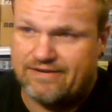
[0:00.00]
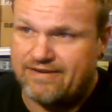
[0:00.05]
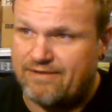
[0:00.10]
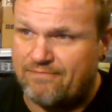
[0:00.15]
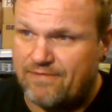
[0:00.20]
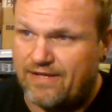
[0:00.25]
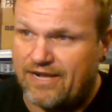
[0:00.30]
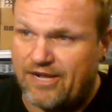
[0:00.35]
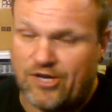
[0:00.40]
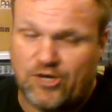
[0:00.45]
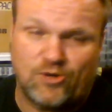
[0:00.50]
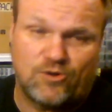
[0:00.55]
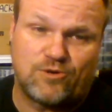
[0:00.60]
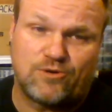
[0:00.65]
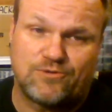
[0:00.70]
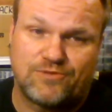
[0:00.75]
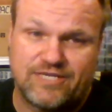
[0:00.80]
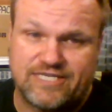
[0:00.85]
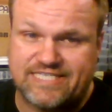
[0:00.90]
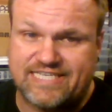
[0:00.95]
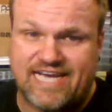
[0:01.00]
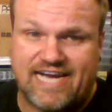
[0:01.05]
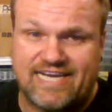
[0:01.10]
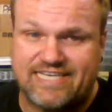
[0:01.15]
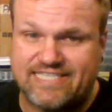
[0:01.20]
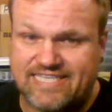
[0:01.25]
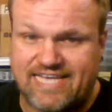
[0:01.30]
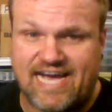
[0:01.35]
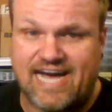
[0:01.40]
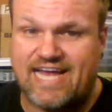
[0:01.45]
and I'm like, cool, this
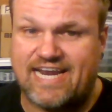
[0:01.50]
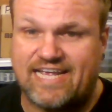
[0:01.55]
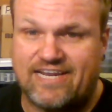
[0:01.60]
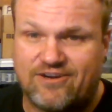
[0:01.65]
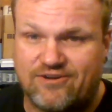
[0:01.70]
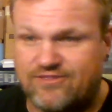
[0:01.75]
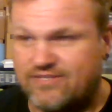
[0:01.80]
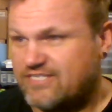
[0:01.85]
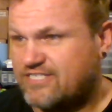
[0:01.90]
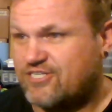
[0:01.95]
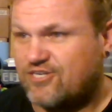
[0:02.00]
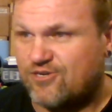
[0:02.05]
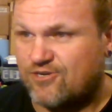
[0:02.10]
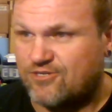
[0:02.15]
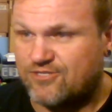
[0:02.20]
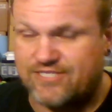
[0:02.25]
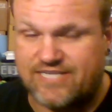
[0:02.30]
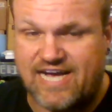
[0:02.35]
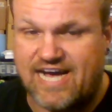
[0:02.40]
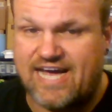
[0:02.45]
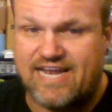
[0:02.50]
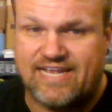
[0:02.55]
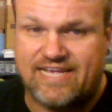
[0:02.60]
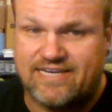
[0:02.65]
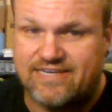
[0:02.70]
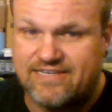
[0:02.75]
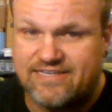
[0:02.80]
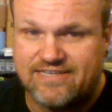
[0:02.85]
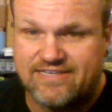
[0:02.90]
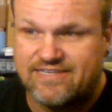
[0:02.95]
guy's got it, or this girl's got it.